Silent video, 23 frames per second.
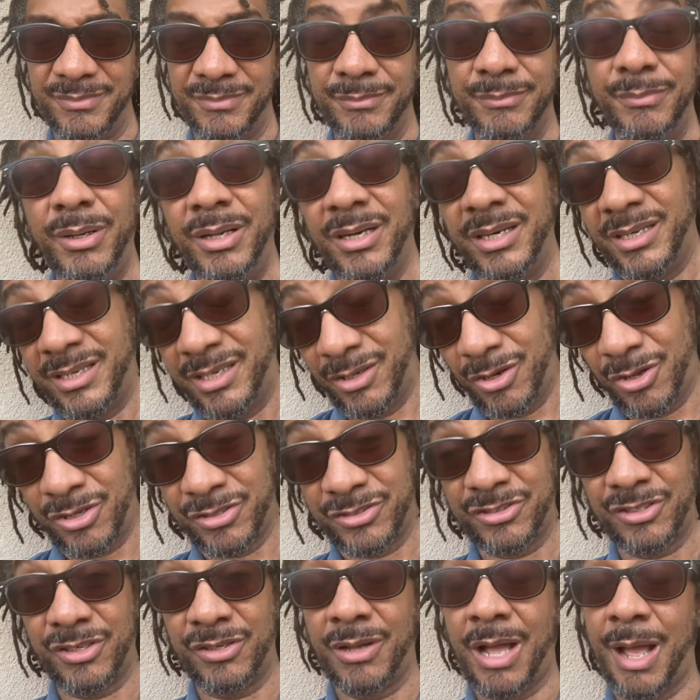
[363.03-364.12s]
But it can
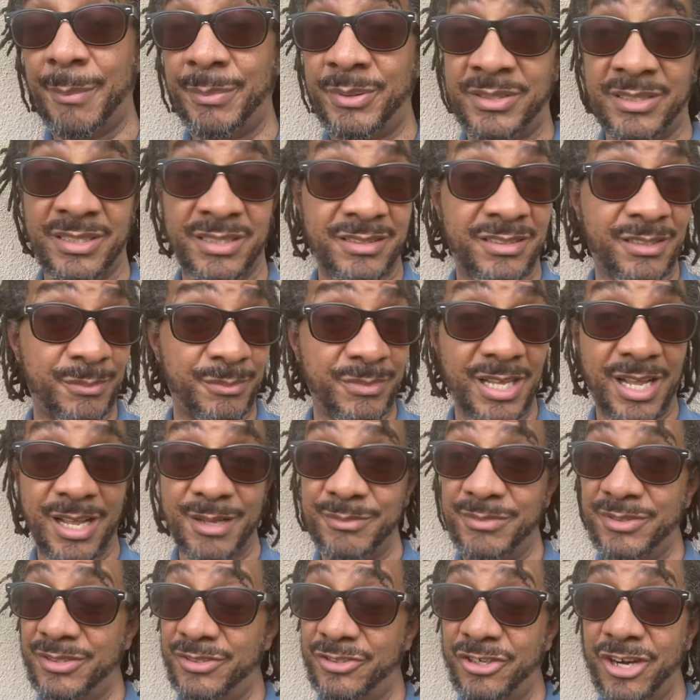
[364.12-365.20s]
also opposite
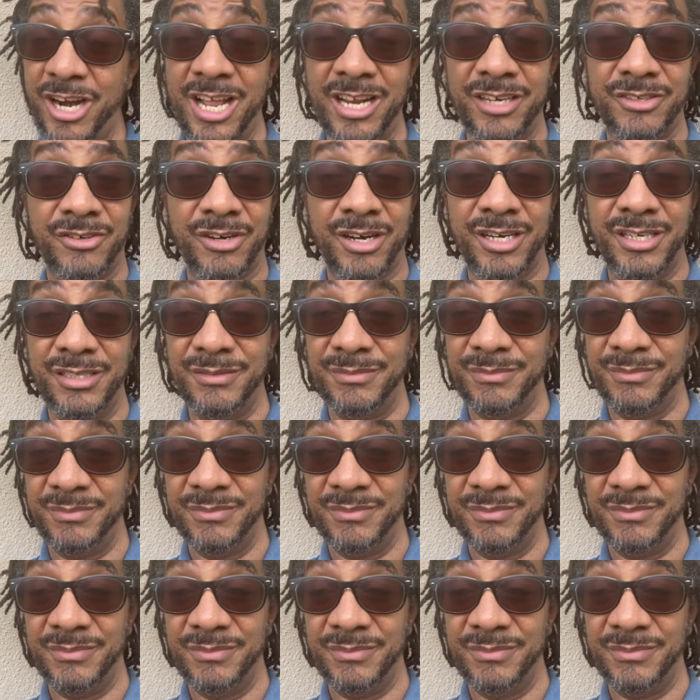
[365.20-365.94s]
sometimes attract, right?